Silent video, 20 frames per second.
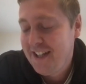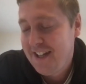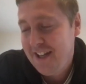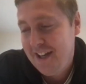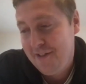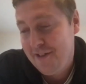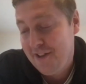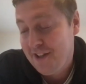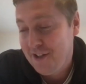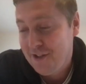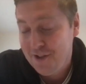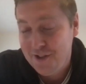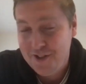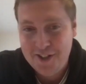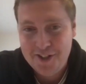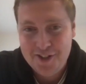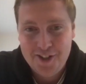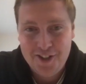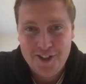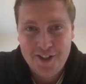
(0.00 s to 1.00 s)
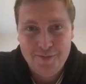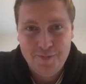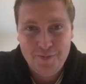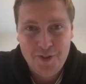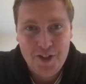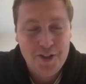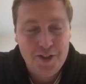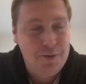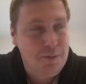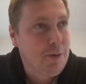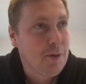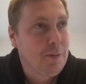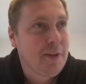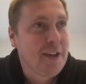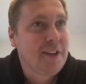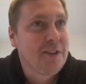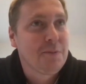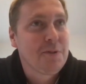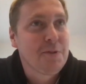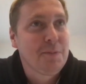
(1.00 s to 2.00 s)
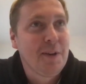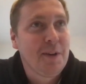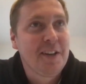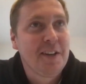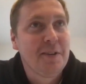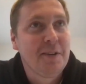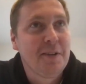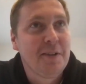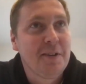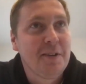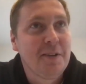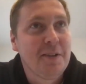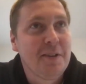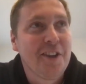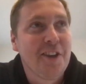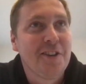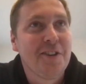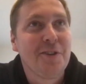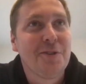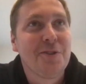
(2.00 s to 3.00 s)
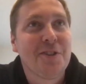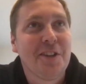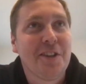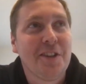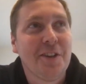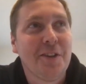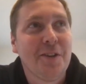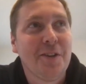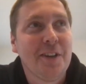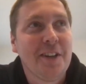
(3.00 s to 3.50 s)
I think just as you you probably end up spending more than you used to do,